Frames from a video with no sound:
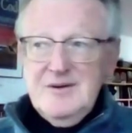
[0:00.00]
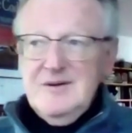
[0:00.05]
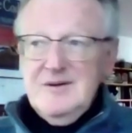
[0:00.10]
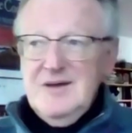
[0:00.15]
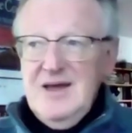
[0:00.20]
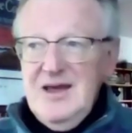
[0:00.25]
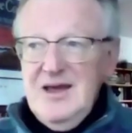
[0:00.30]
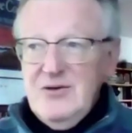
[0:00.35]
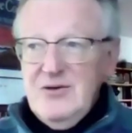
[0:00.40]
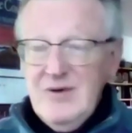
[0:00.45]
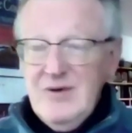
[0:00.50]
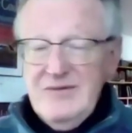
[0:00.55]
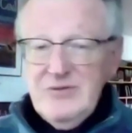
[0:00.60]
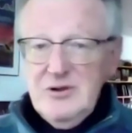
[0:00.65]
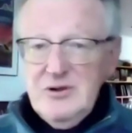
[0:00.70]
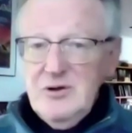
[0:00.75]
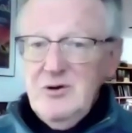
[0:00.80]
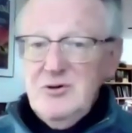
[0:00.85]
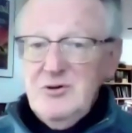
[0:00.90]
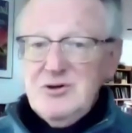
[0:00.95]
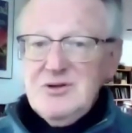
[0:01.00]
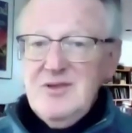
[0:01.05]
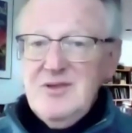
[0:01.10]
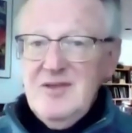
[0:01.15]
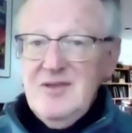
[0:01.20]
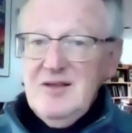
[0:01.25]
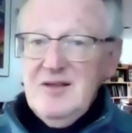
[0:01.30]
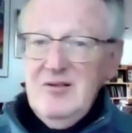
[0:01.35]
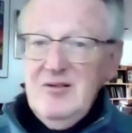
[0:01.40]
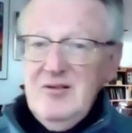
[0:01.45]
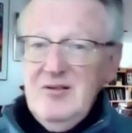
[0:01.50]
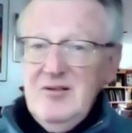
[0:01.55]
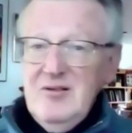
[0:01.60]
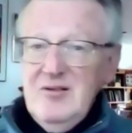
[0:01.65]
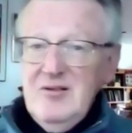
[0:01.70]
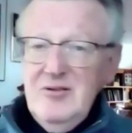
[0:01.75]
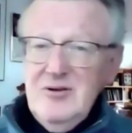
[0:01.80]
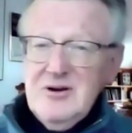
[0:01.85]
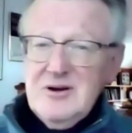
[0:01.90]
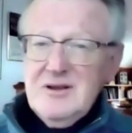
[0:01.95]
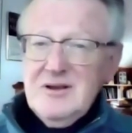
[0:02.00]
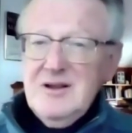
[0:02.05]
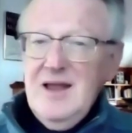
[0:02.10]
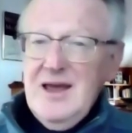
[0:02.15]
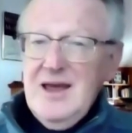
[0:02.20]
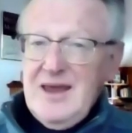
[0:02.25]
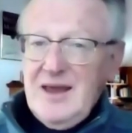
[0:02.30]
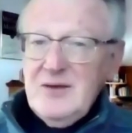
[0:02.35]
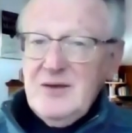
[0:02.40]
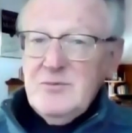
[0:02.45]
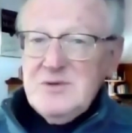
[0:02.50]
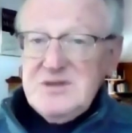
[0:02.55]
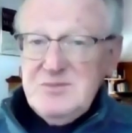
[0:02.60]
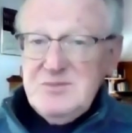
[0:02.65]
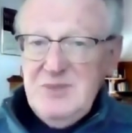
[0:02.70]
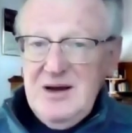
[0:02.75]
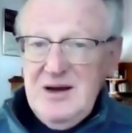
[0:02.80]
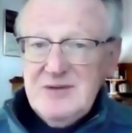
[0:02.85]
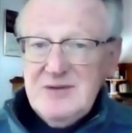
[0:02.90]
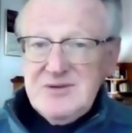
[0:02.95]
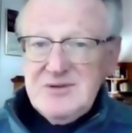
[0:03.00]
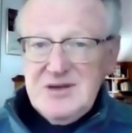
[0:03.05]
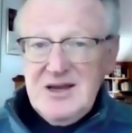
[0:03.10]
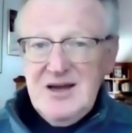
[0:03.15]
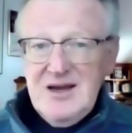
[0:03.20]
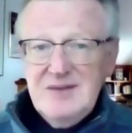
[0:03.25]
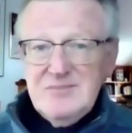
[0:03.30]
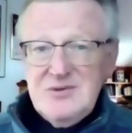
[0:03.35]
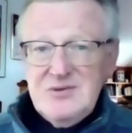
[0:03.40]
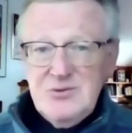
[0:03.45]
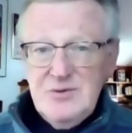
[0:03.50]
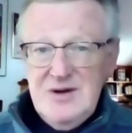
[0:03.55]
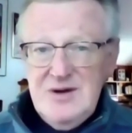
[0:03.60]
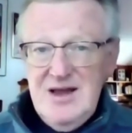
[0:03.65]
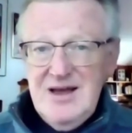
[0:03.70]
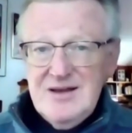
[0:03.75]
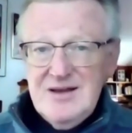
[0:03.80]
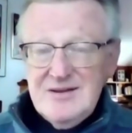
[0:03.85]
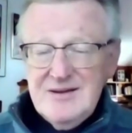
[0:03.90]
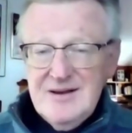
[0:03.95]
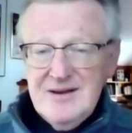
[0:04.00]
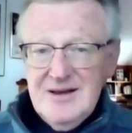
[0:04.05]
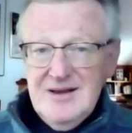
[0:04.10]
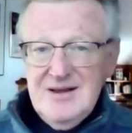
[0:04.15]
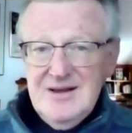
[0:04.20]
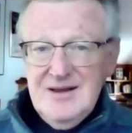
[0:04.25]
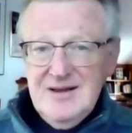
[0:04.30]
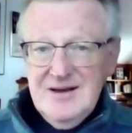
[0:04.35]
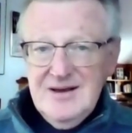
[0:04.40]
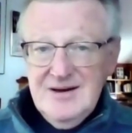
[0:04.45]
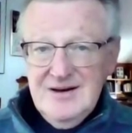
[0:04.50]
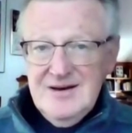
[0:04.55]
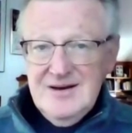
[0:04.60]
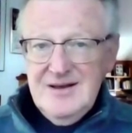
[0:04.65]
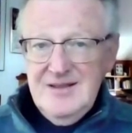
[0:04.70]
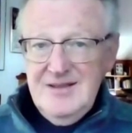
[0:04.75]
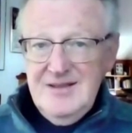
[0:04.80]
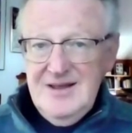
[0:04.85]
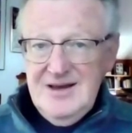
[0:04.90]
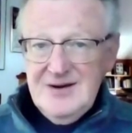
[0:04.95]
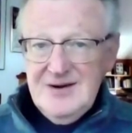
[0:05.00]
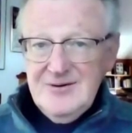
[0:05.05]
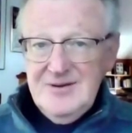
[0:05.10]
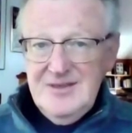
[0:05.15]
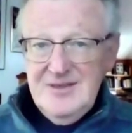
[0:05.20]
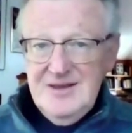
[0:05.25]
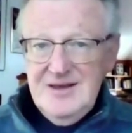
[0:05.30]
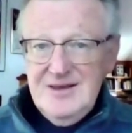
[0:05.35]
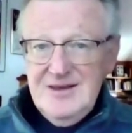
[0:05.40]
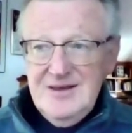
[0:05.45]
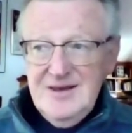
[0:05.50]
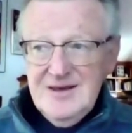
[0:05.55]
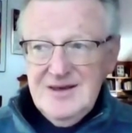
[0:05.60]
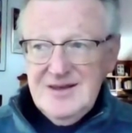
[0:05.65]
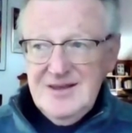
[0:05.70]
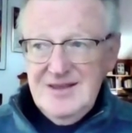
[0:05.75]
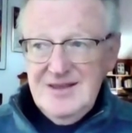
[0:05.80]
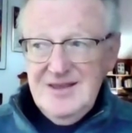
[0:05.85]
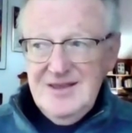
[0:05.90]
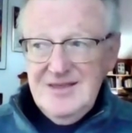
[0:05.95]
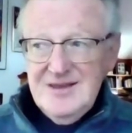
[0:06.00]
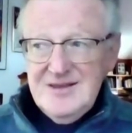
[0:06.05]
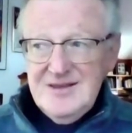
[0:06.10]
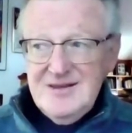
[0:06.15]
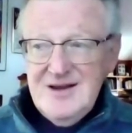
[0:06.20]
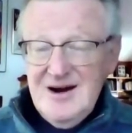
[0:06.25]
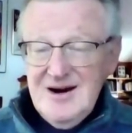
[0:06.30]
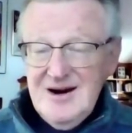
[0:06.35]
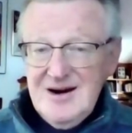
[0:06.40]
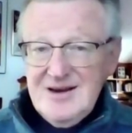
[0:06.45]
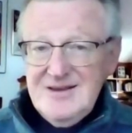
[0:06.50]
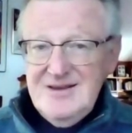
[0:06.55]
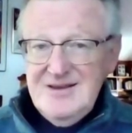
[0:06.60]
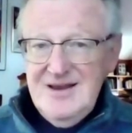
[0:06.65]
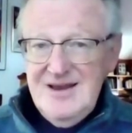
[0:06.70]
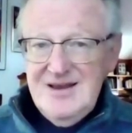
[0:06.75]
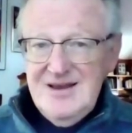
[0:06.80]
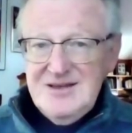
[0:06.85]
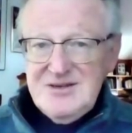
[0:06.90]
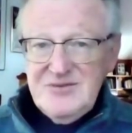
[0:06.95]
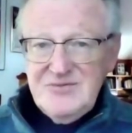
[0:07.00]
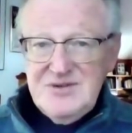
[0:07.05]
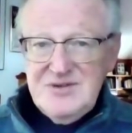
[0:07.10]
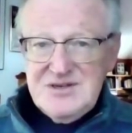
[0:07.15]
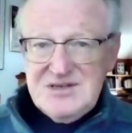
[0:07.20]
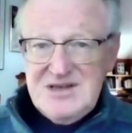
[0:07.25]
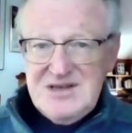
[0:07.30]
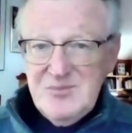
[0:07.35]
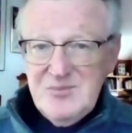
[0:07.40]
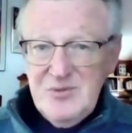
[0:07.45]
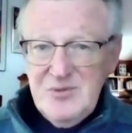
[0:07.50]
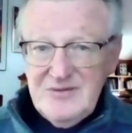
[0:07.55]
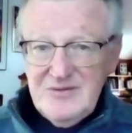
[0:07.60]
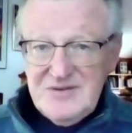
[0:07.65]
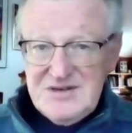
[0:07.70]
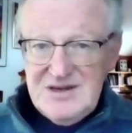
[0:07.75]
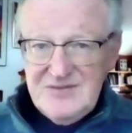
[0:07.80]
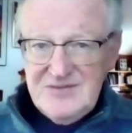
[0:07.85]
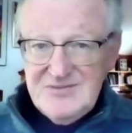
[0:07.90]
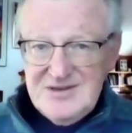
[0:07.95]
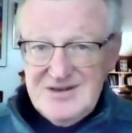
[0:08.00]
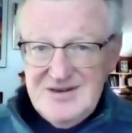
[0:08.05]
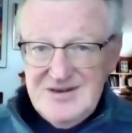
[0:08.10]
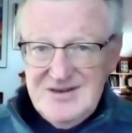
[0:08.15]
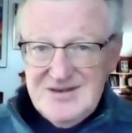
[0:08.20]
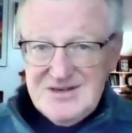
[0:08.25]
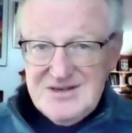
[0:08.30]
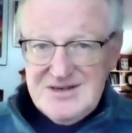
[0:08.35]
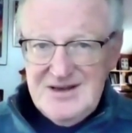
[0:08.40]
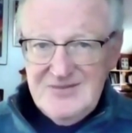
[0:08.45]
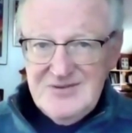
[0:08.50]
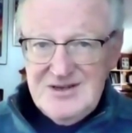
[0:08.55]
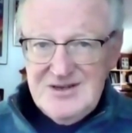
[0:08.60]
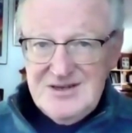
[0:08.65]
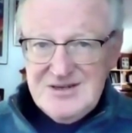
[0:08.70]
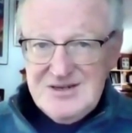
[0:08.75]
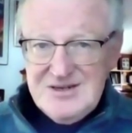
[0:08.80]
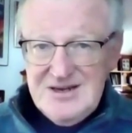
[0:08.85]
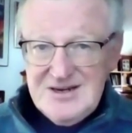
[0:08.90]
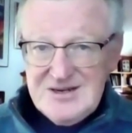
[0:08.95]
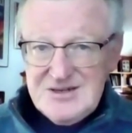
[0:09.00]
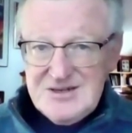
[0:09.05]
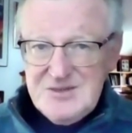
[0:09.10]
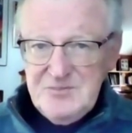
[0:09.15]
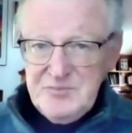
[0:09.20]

a revolution that looked like it was about to come to an end uh, there in the uh, in the dark days of December of 1776,